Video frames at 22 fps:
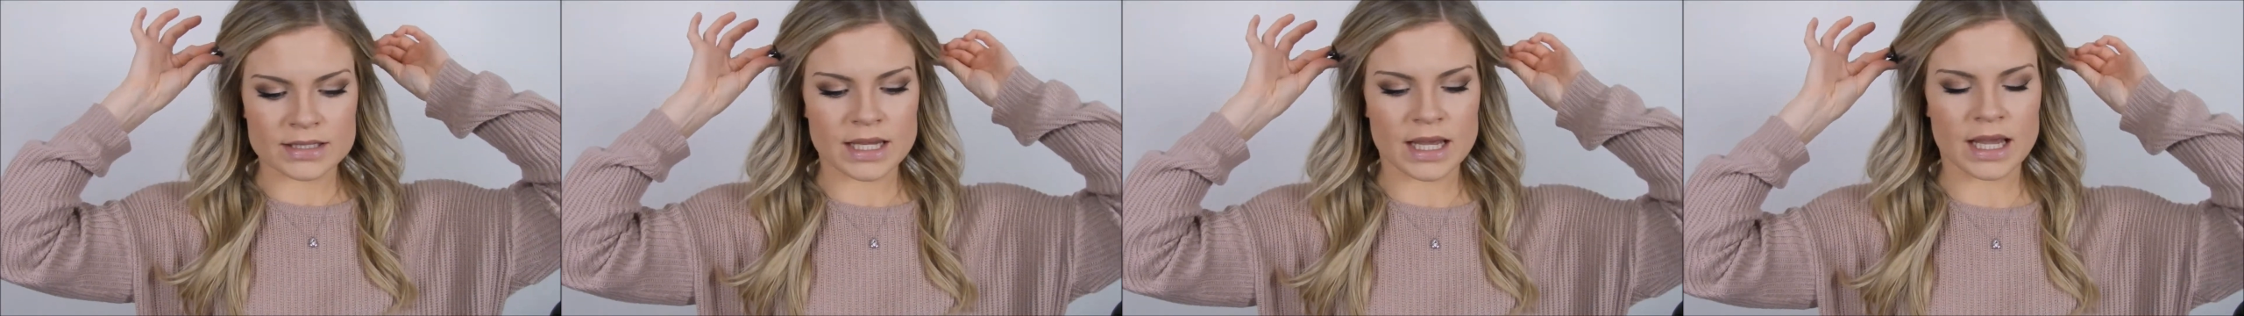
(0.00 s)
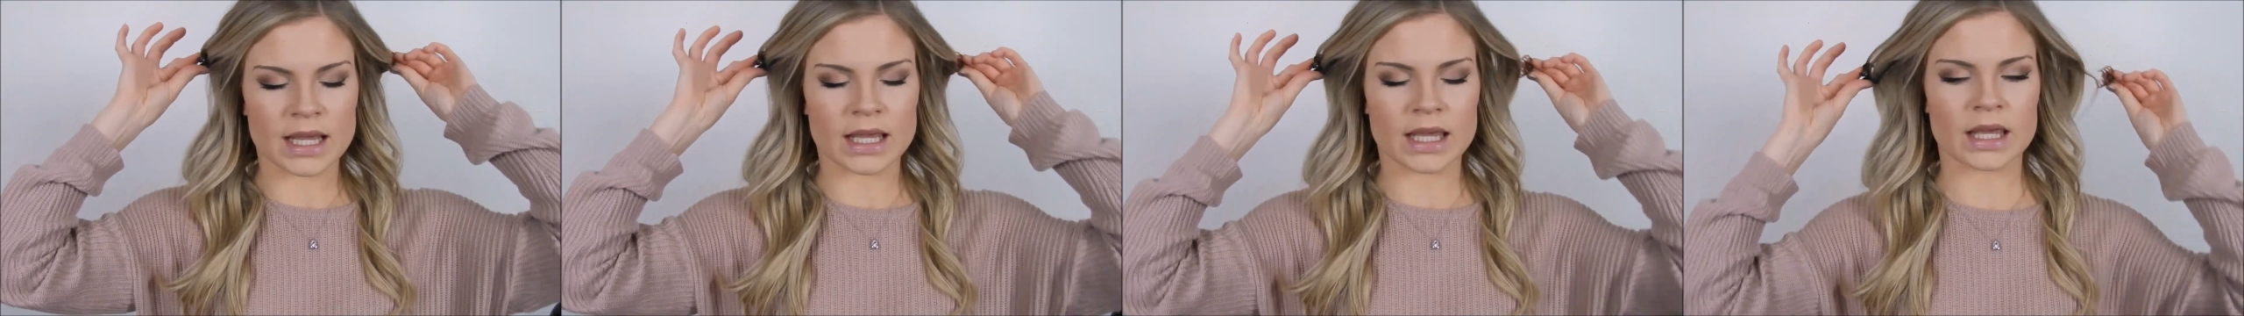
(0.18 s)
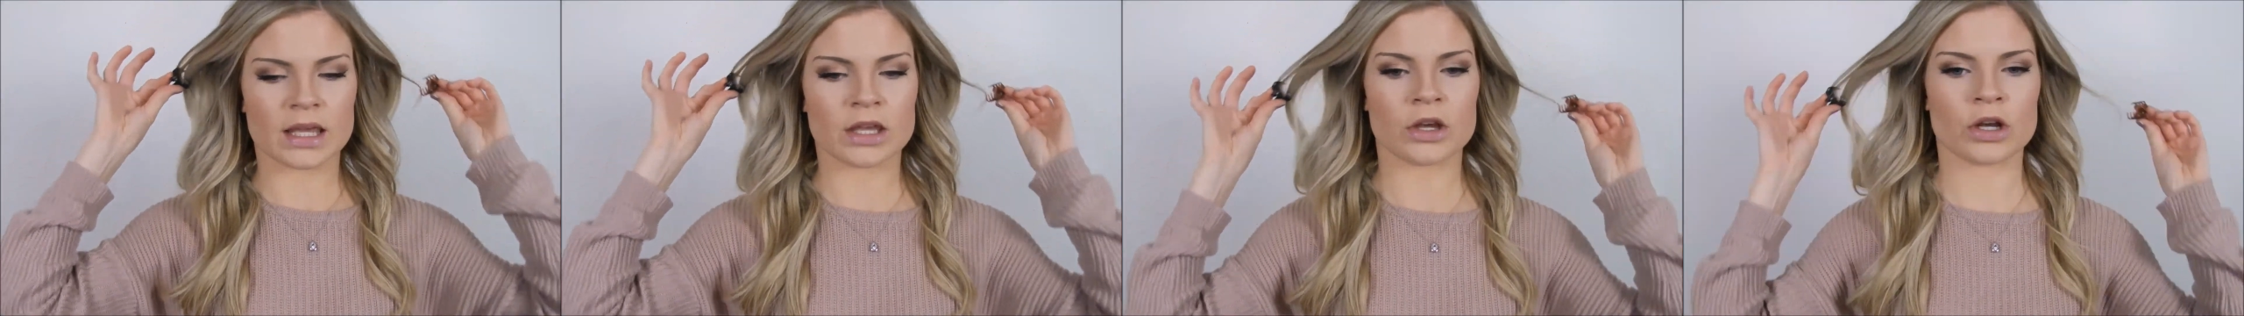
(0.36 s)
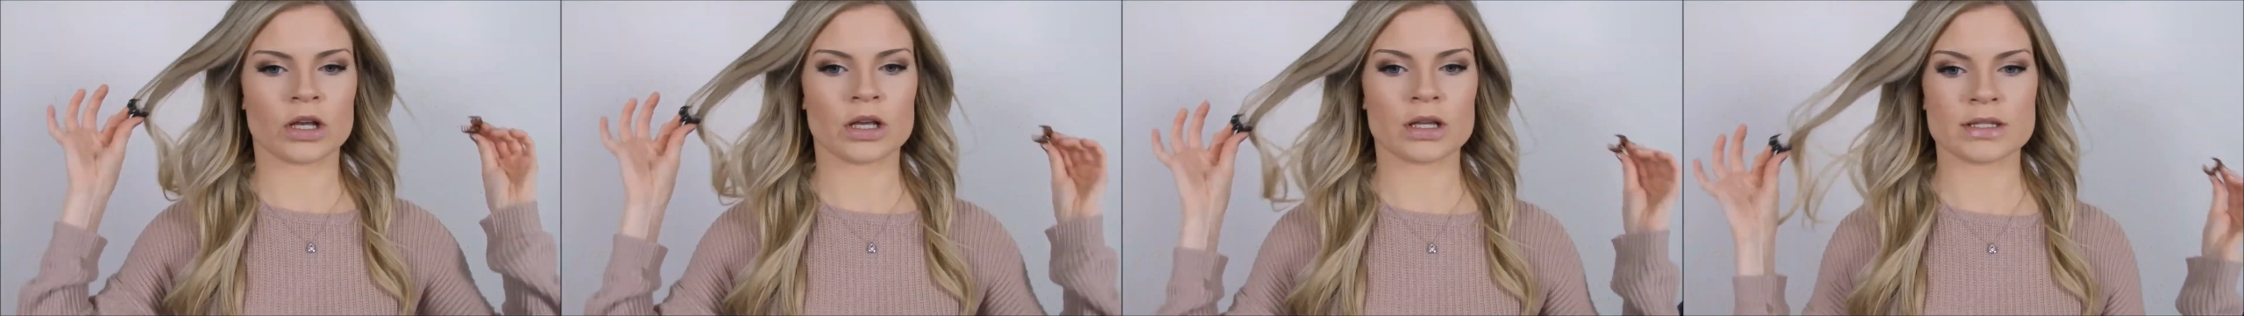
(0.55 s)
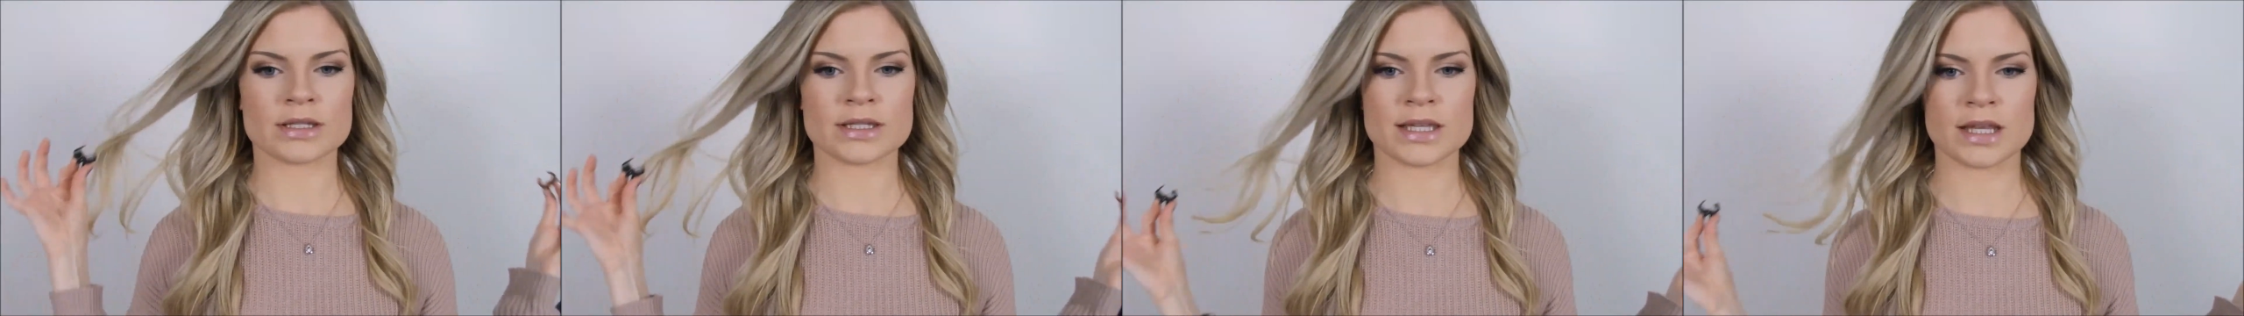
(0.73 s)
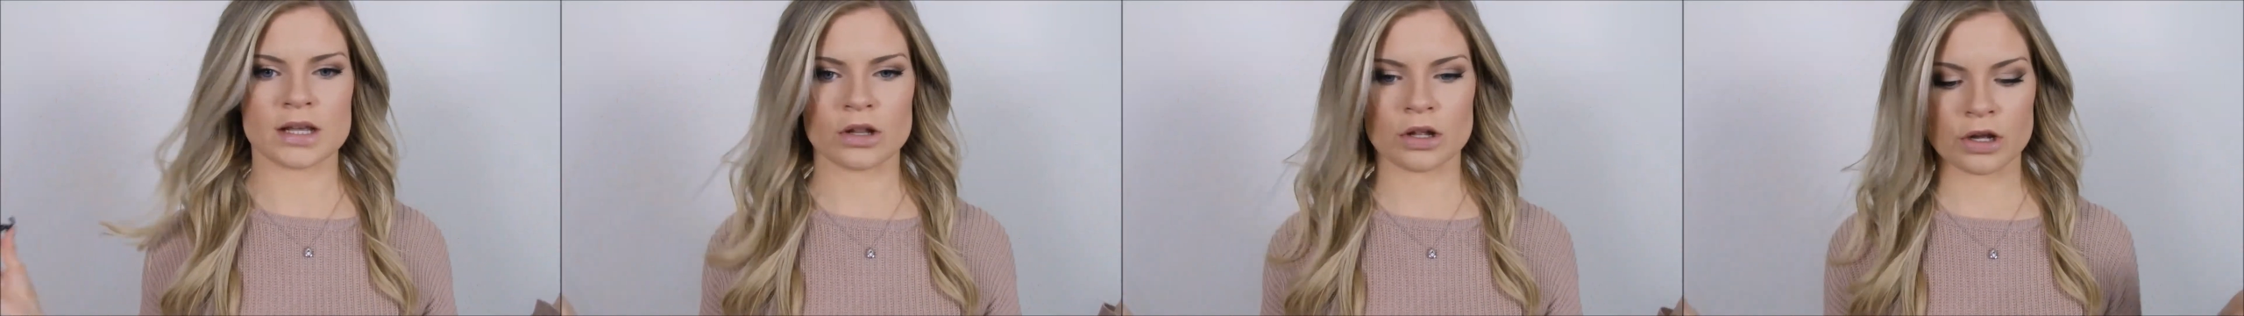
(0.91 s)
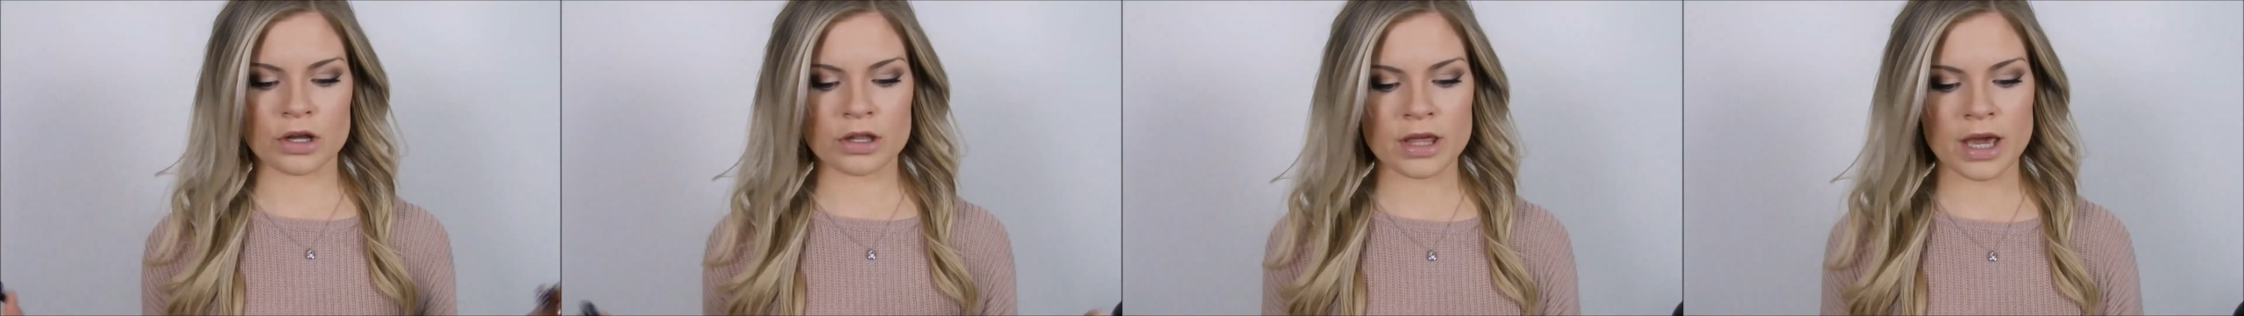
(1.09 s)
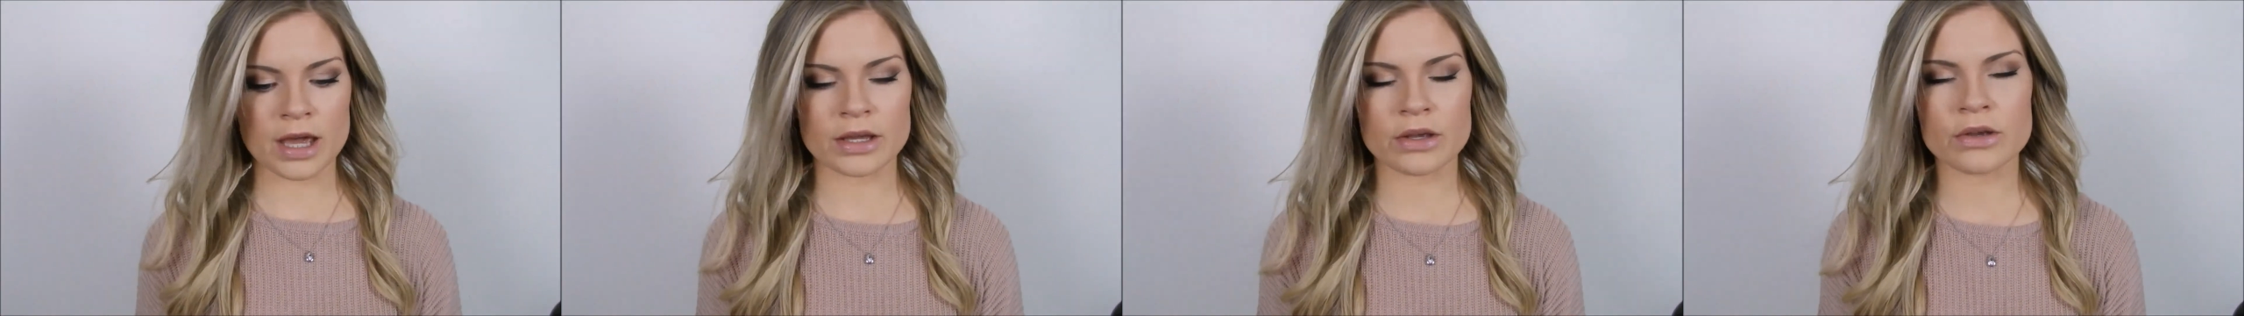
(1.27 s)
taking your
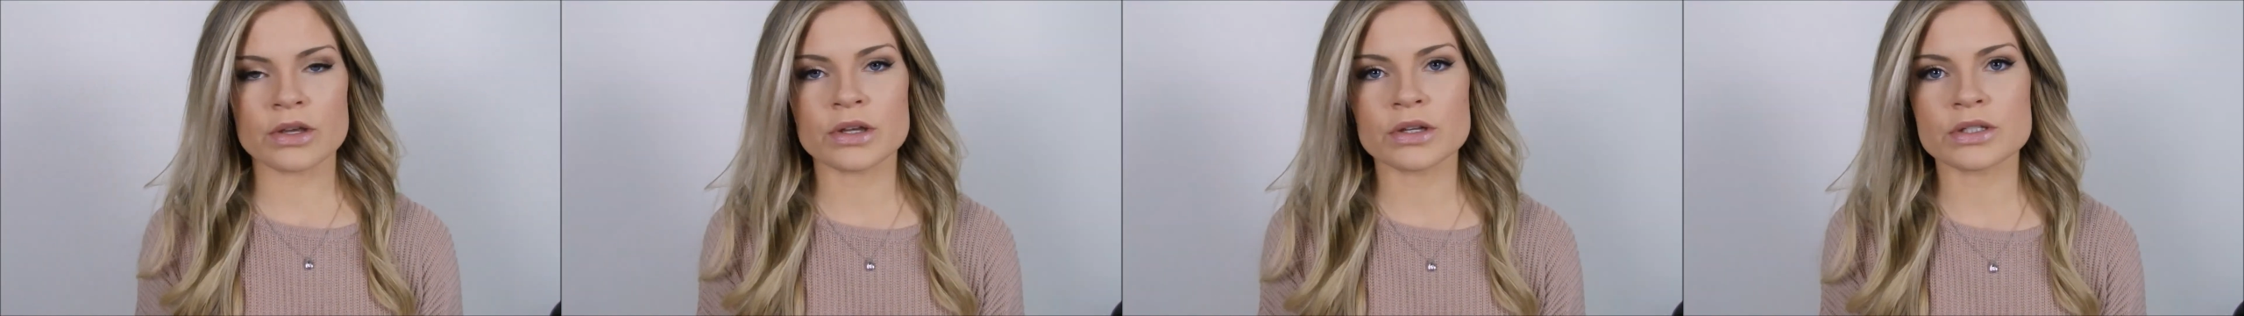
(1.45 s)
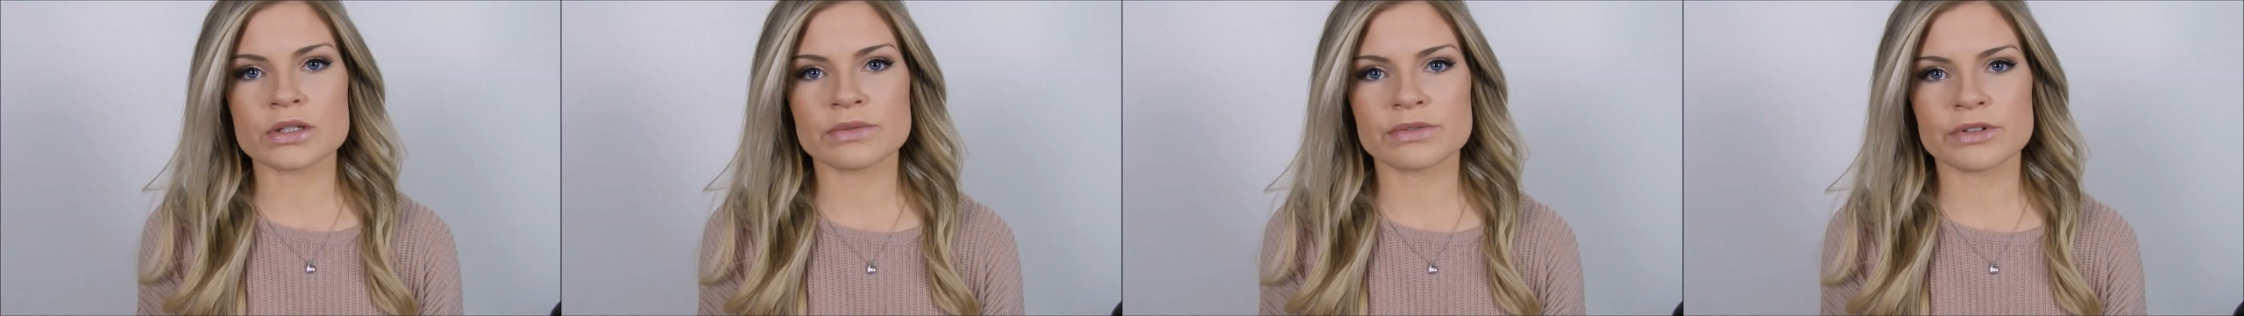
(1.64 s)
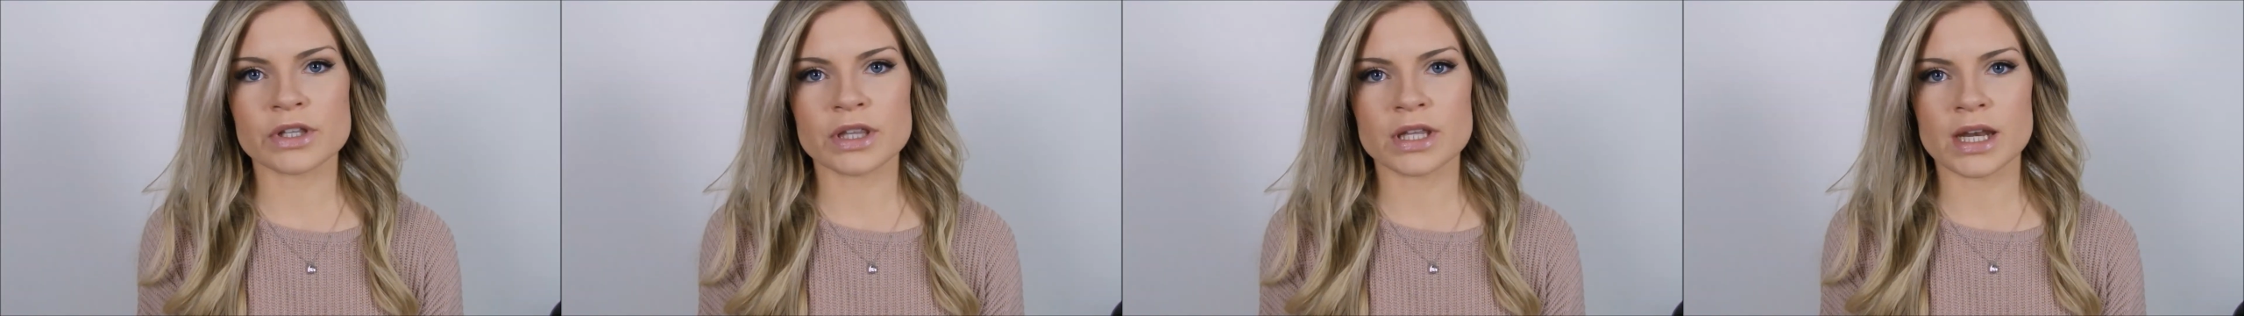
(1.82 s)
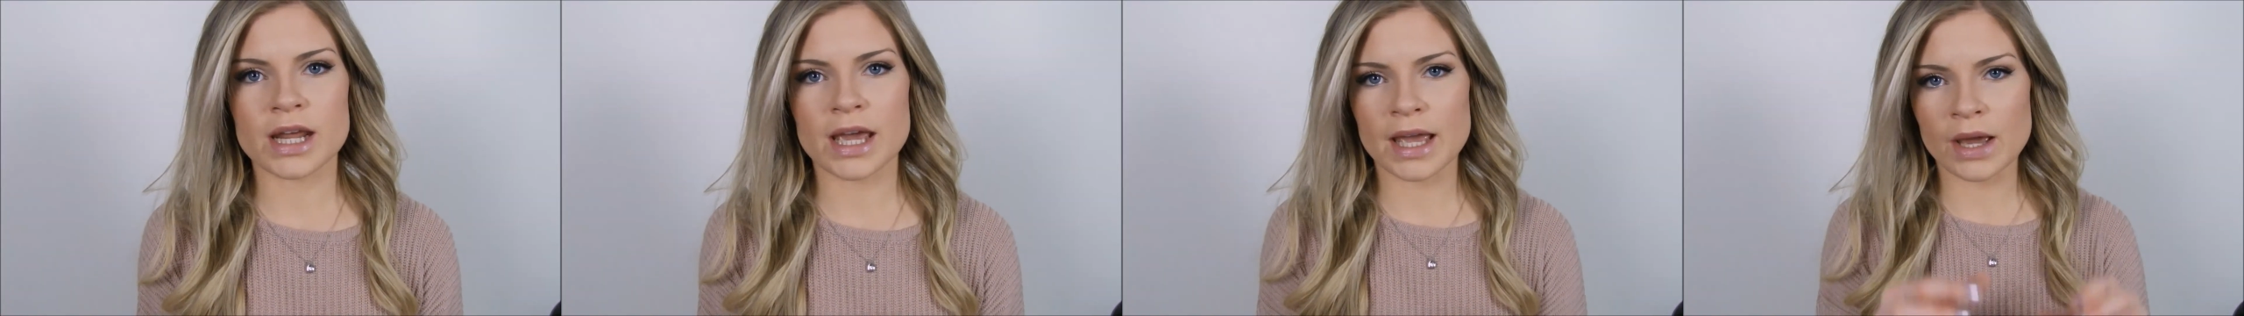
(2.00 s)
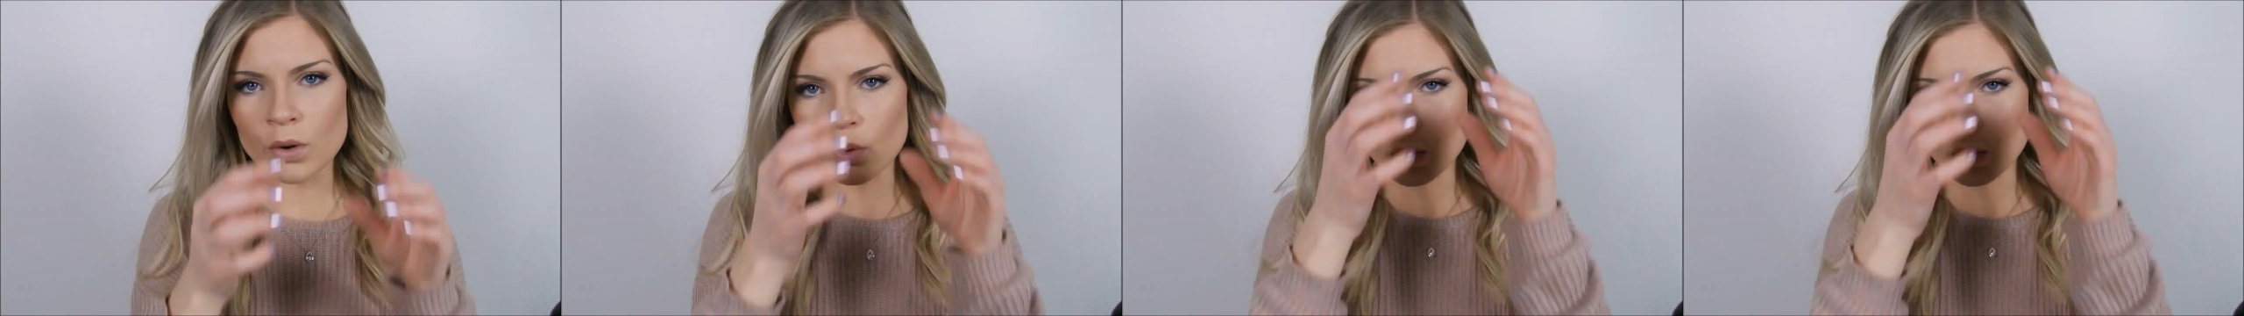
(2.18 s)
concealer that you use for the day